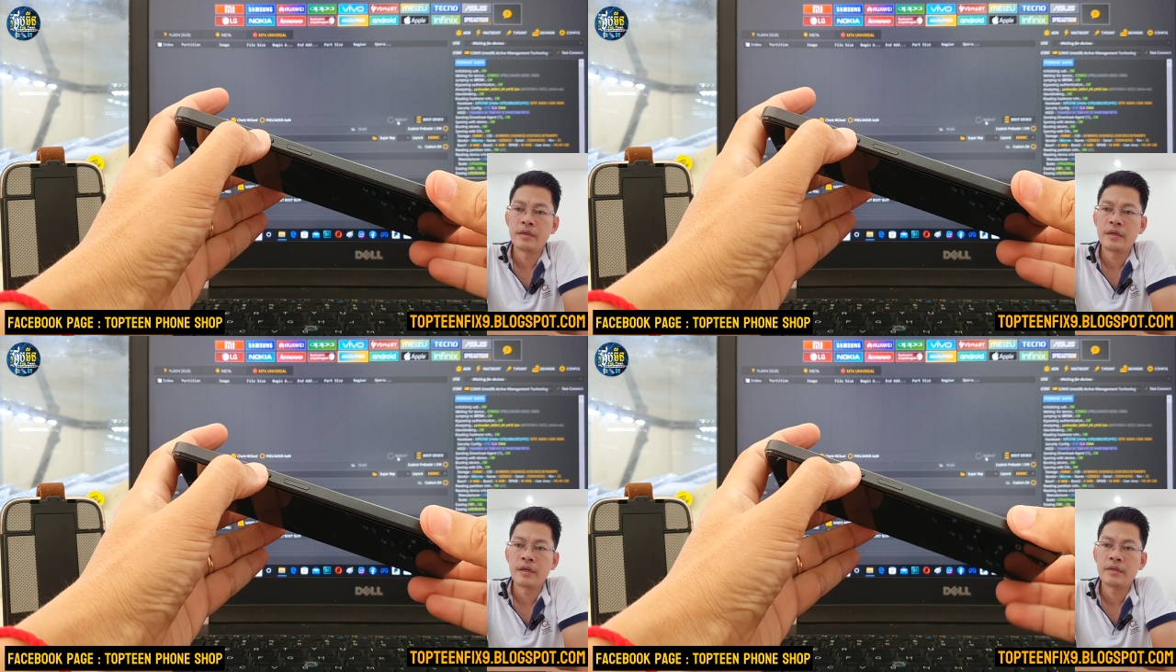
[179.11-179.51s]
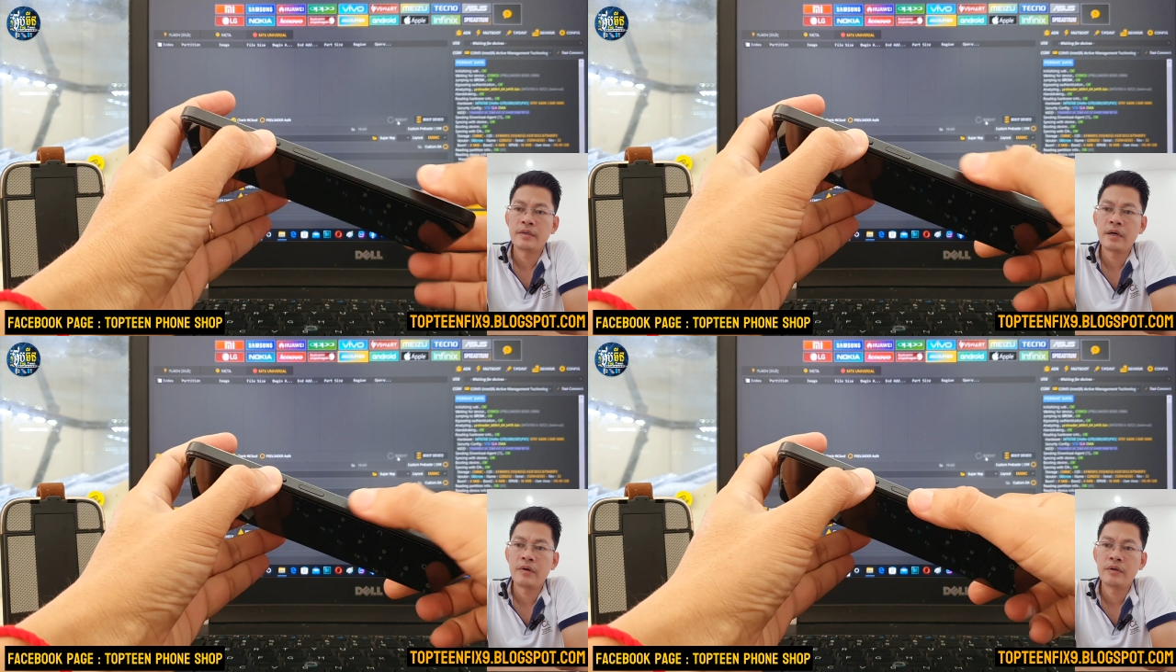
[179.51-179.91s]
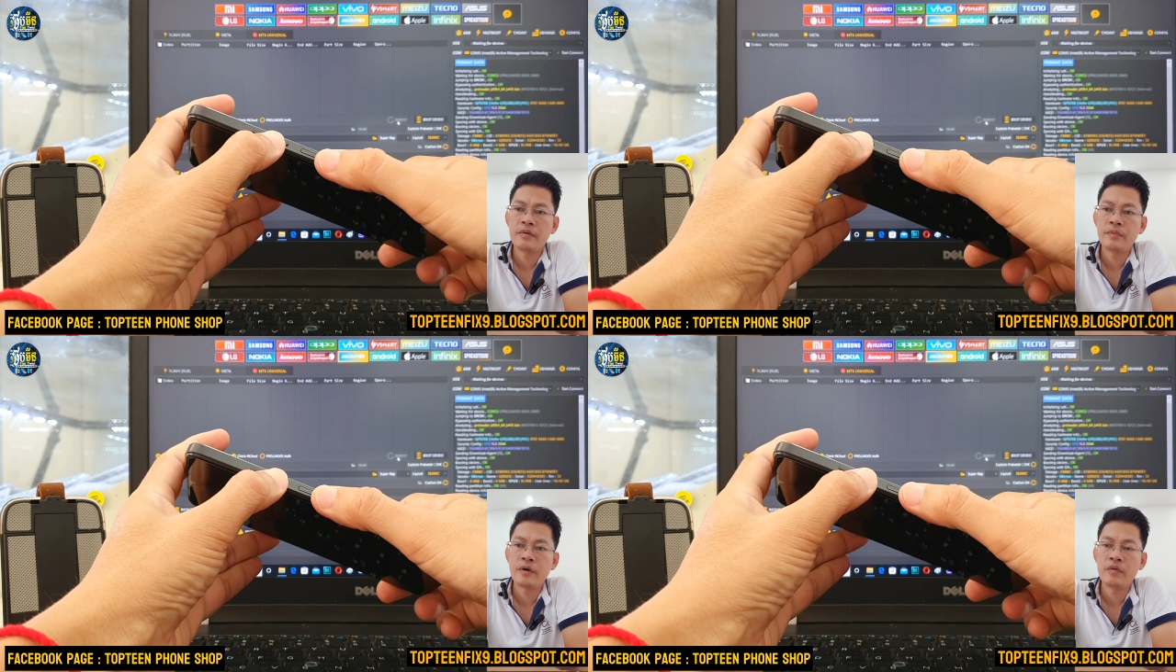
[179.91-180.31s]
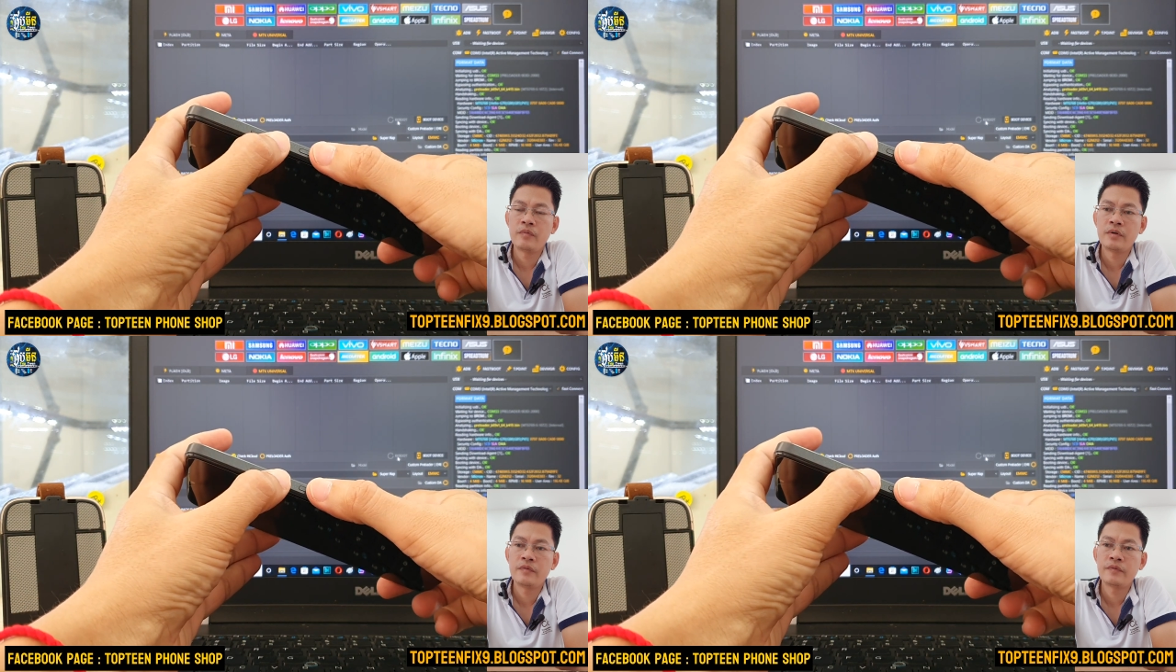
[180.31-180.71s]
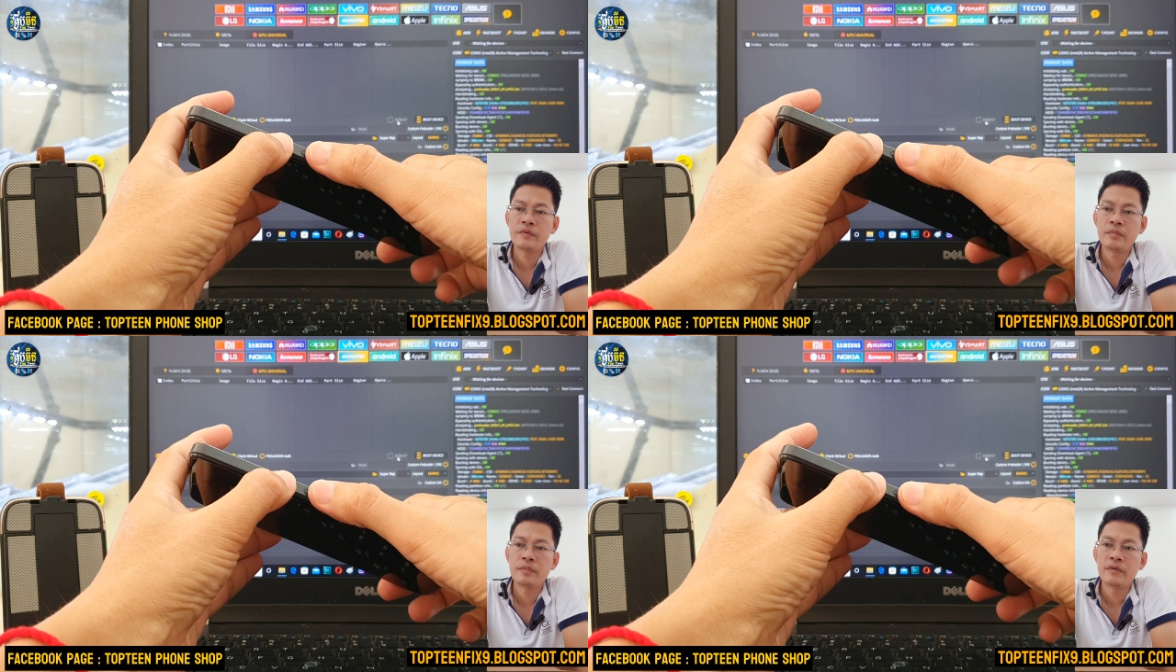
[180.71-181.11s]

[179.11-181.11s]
Okay, down and the power for